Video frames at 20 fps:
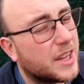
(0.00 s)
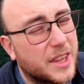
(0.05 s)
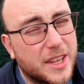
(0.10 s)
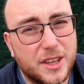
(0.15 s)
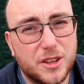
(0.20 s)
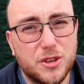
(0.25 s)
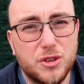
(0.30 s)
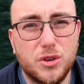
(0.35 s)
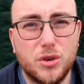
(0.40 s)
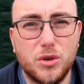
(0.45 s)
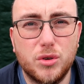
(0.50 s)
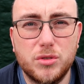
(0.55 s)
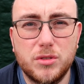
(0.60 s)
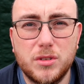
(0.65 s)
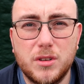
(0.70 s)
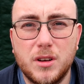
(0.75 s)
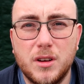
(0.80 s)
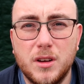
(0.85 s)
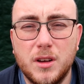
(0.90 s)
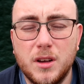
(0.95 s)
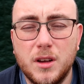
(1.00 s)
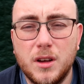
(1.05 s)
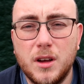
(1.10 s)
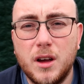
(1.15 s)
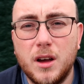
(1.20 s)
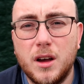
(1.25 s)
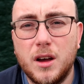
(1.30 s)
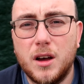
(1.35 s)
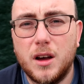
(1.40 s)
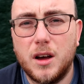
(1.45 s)
I think just.
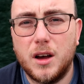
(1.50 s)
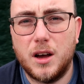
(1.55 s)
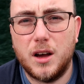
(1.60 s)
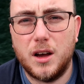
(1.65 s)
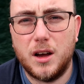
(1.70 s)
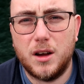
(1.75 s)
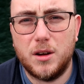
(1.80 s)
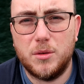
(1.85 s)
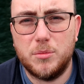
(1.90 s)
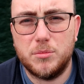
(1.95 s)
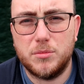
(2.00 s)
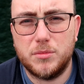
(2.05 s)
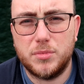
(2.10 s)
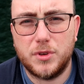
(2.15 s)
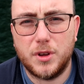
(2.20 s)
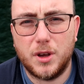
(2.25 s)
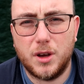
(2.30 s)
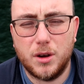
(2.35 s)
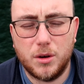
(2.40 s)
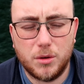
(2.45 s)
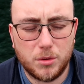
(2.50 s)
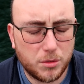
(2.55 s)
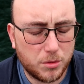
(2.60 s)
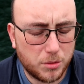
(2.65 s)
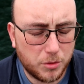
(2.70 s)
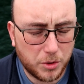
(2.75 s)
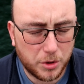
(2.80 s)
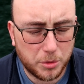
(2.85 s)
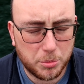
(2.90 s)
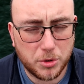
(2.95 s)
So
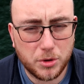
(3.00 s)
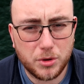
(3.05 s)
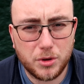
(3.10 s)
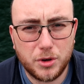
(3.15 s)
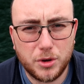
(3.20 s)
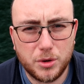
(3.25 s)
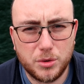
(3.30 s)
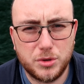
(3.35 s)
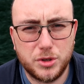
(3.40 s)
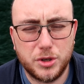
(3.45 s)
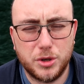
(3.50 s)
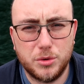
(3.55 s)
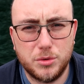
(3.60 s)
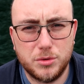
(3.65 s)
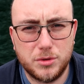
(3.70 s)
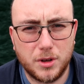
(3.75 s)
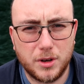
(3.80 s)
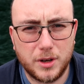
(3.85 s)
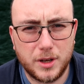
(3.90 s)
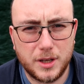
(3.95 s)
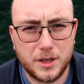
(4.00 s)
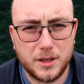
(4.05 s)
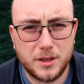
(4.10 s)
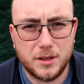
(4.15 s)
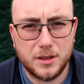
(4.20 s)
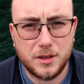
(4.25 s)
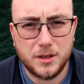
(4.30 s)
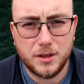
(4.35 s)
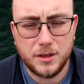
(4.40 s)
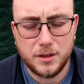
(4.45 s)
want to put the new shoes on it,
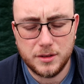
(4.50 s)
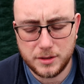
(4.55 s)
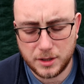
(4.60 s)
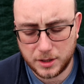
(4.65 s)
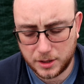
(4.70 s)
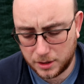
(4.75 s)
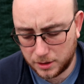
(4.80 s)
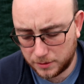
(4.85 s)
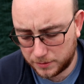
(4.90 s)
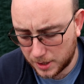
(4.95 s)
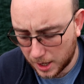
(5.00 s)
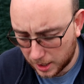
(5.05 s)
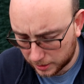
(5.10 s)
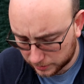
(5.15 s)
take it off the